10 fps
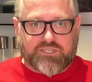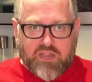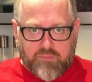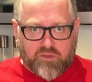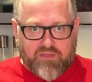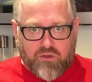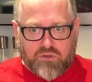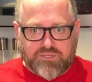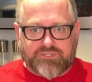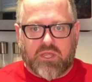a couple of
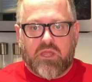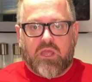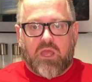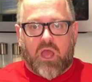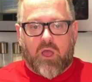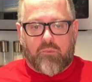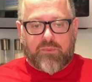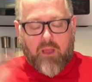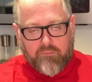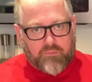hours. We
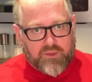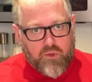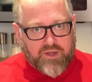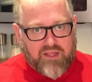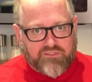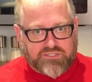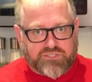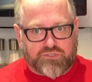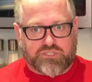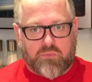probably won't have this
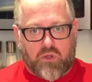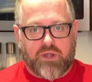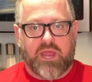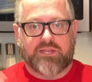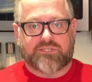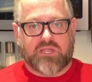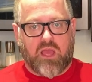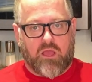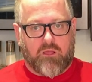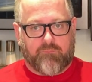until tomorrow night.
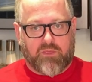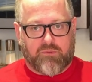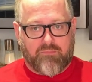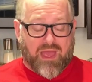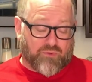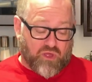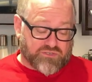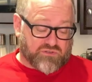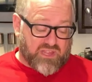But Matt will also